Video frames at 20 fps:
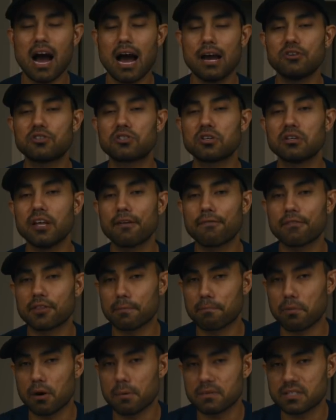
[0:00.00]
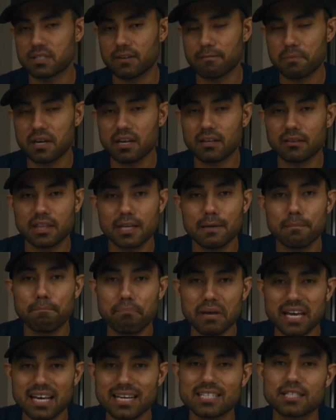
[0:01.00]
I used to lift with the purpose of being the
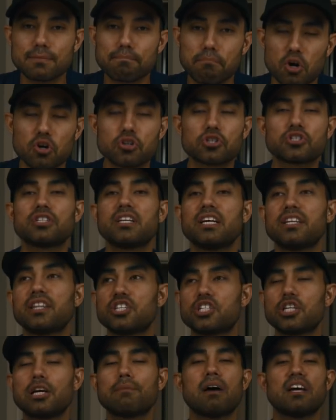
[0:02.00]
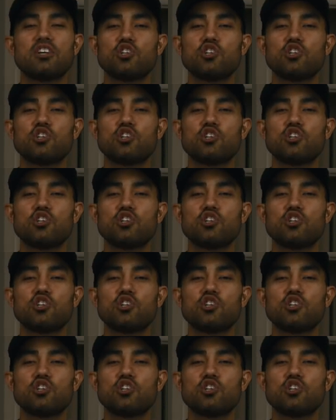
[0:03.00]
biggest person in the gym.